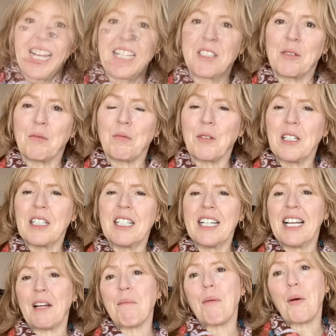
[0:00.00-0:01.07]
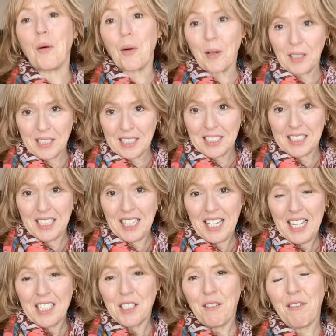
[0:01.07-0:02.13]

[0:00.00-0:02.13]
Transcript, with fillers: It's really important to